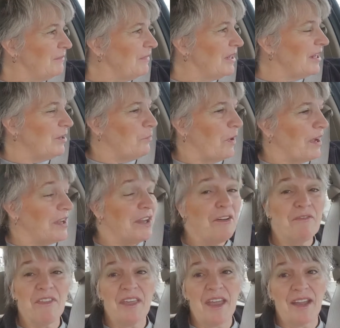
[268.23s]
But anyway,
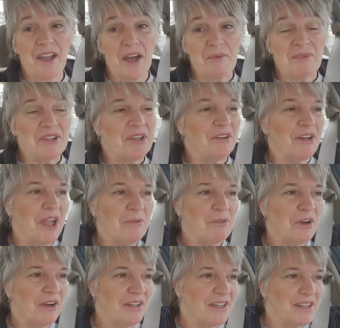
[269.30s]
enough of that commentary.
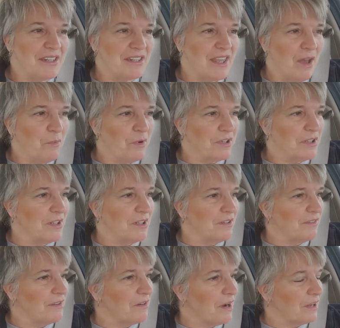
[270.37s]
I'm trying to decide what to
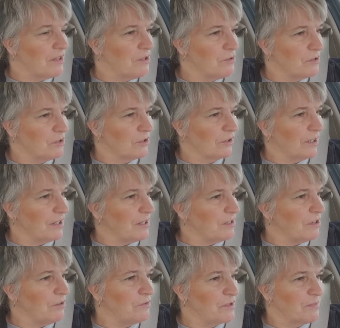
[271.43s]
do there. I usually
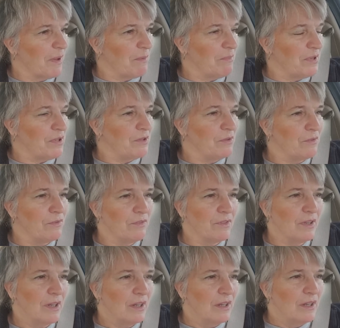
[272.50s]
use my booth
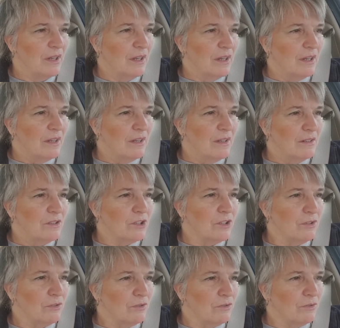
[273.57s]

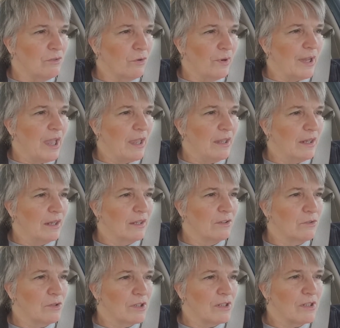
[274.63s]
to create
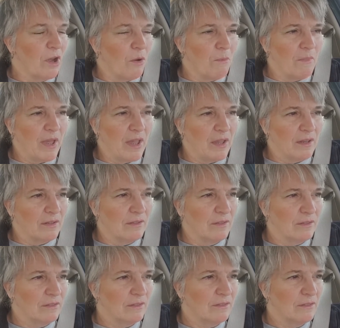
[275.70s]
interest on my
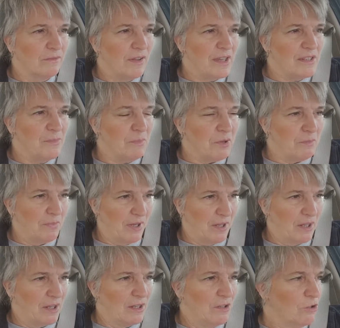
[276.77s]
Facebook
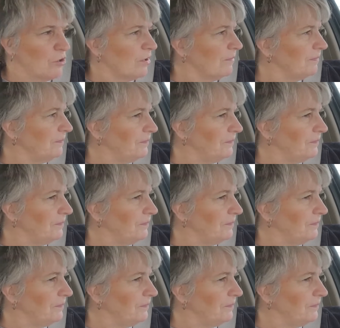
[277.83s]
page